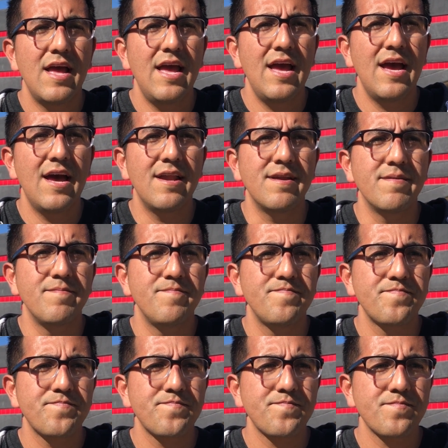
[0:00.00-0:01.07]
and
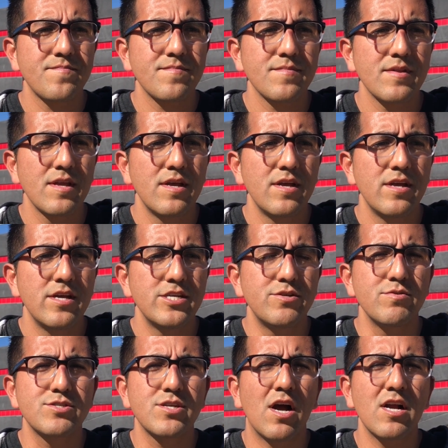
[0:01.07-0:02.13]

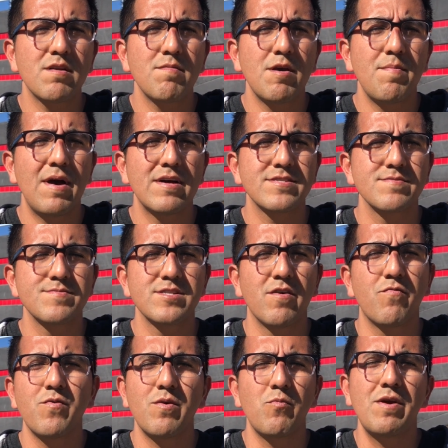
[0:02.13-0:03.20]
she was talking to me about some
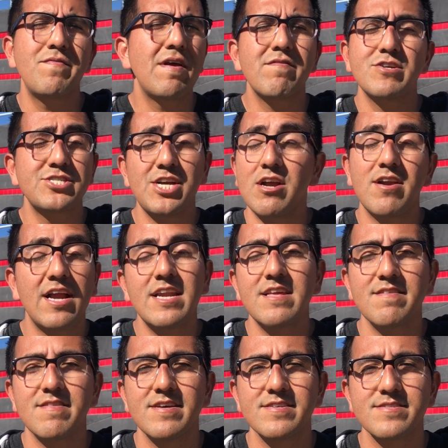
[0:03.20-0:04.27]
stuff. We've never shared
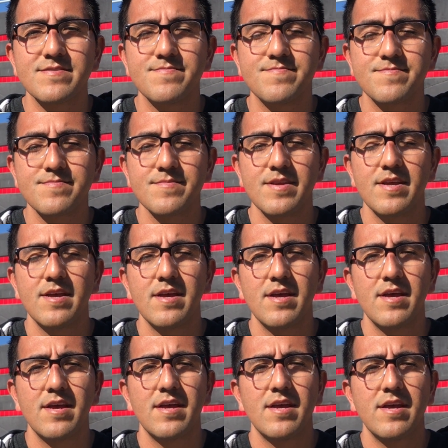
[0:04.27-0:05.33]
any of this.
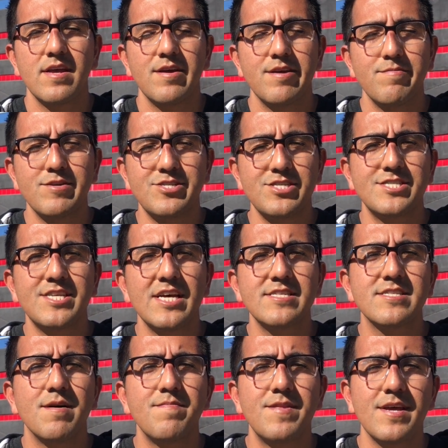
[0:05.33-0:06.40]
But she
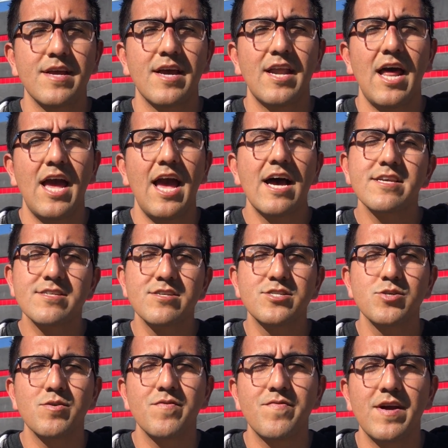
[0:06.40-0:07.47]
said something, and I asked her
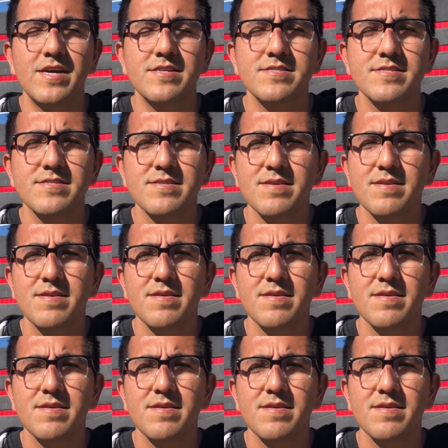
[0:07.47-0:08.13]
to her face,